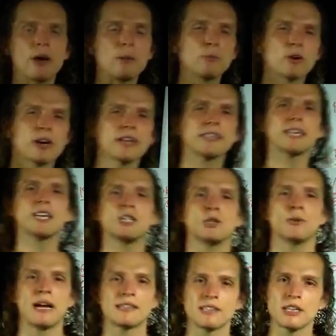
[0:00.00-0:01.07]
And we're going to teach
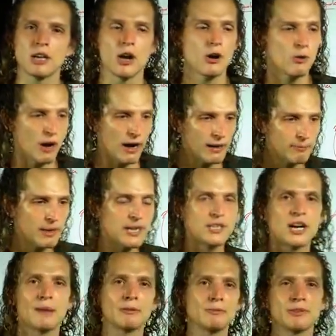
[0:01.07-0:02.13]
you SEO, on-page
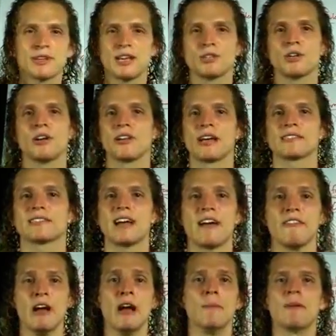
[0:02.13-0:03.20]
optimization, all that
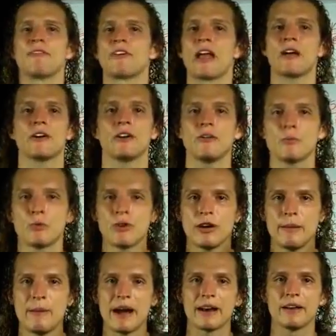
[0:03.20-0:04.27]
stuff, but for now, don't even
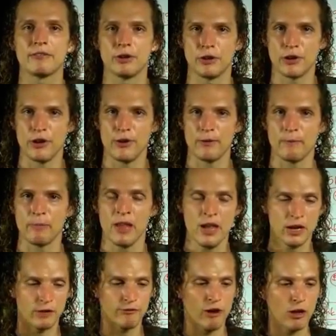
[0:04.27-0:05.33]
worry about it if you're new.
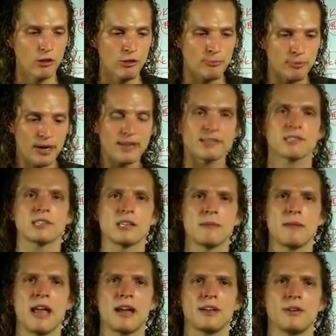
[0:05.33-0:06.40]
Follow the process in the
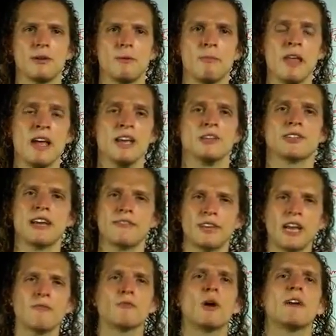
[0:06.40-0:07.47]
manual. You say,
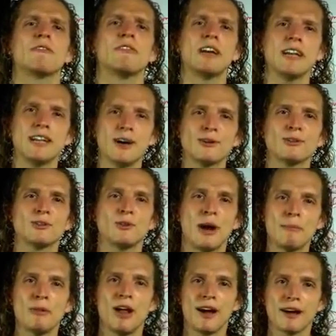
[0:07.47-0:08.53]
Dave, what videos do
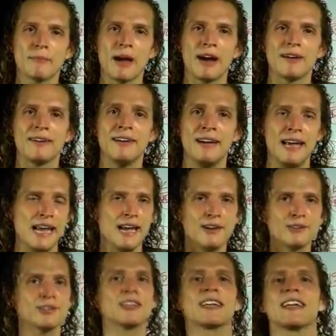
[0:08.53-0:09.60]
I blog about?
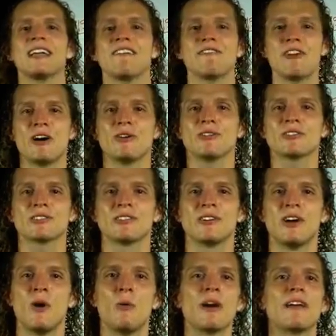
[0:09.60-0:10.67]
Here's the key, folks.
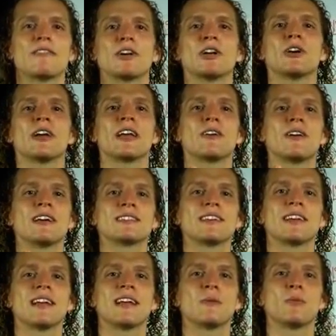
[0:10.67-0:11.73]
Whatever you're
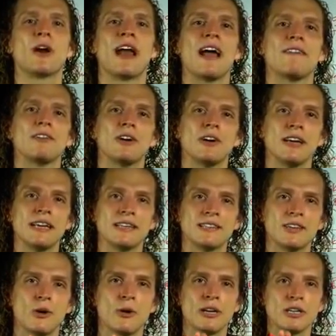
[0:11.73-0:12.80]
interested in, whatever is
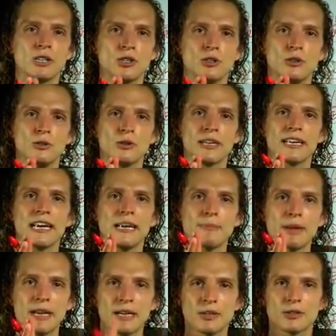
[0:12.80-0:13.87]
going to
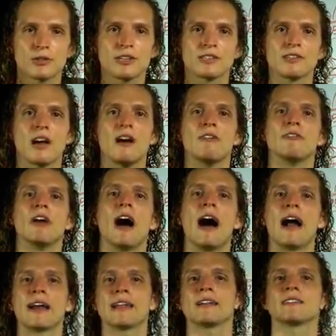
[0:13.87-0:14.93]
keep interest of the
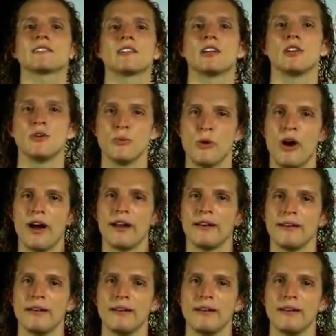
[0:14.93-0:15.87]
audience that you want.